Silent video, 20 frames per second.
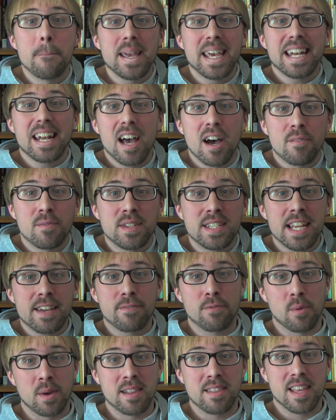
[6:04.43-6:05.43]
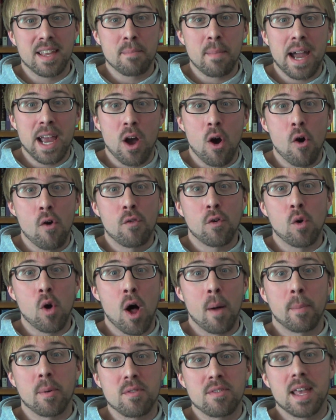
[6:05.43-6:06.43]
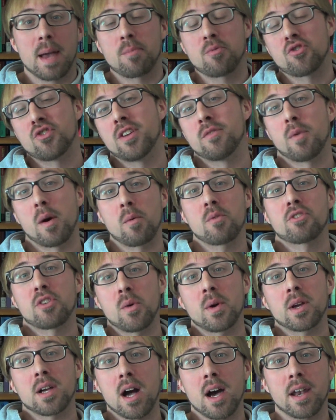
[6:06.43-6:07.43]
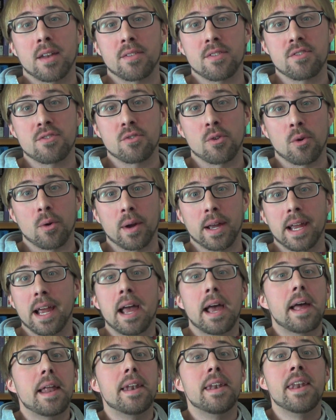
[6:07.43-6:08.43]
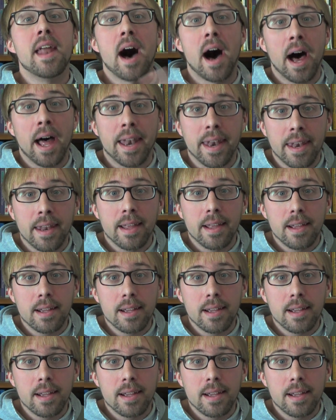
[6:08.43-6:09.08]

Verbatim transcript: bit of difference in my overall perception of what was going on in the story. None.